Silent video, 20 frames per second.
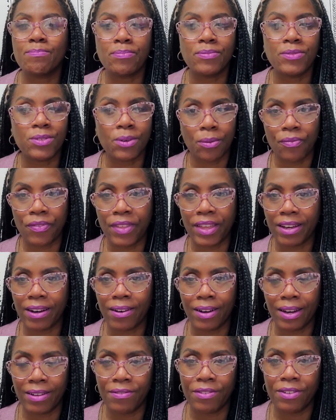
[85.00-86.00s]
don't think
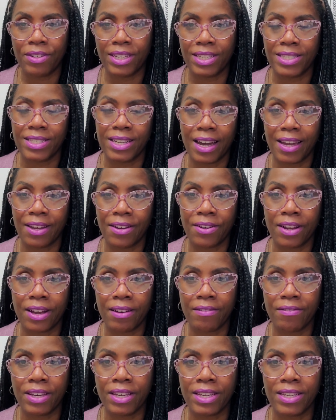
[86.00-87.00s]
I'll ever get tired
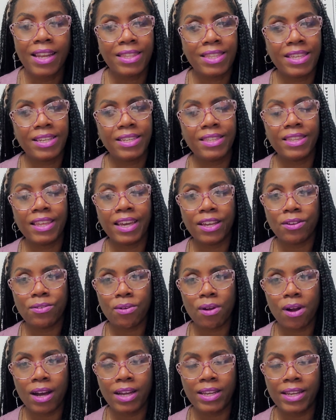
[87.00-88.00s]
of it. Then
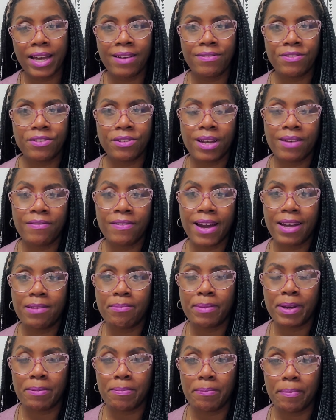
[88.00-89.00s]
later on, after I've had
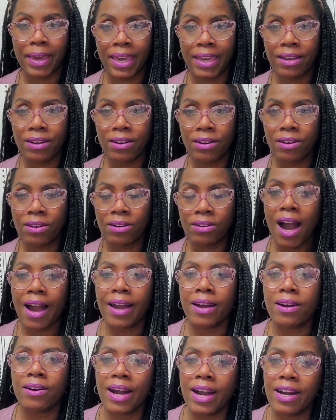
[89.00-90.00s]
my bagel,
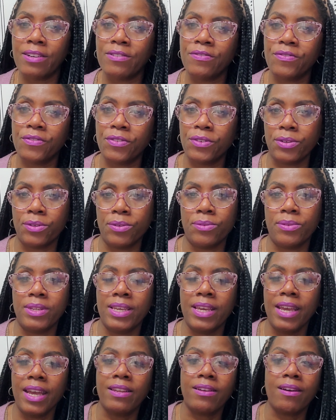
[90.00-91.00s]
I'll have fruit.
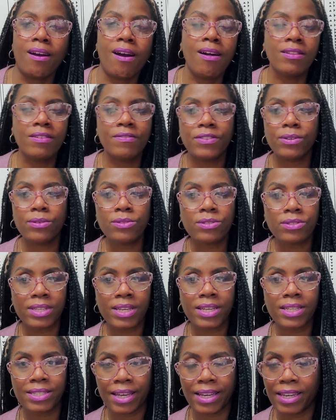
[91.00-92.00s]
And all of those
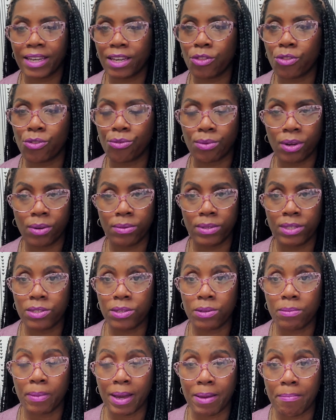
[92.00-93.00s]
things I can throw
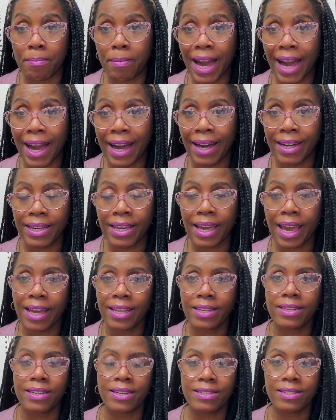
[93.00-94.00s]
into my bag
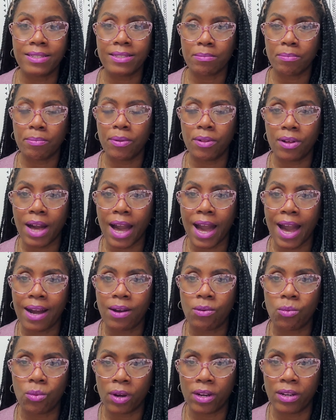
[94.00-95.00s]
and assemble
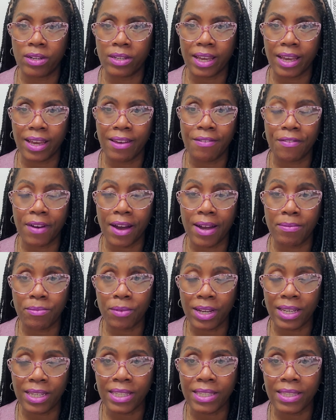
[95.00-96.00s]
at work if I'm
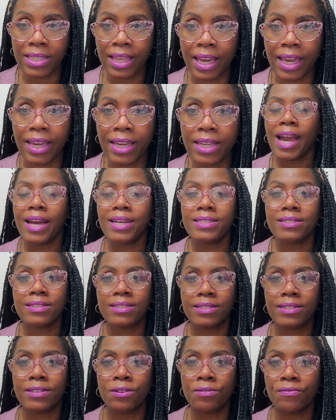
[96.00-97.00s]
running late and
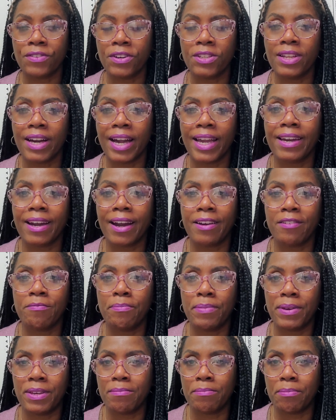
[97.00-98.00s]
still feel like
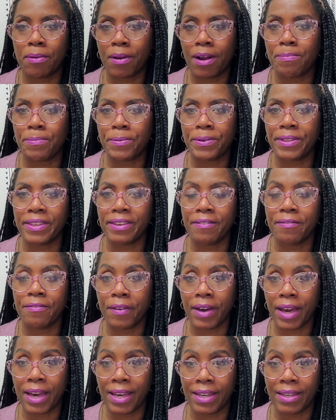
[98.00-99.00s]
I've been properly
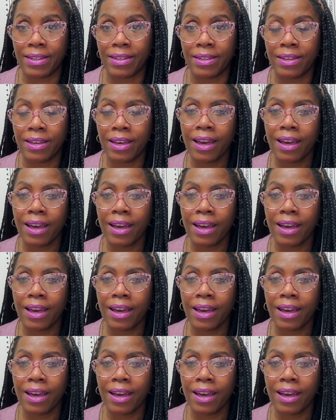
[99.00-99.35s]
fed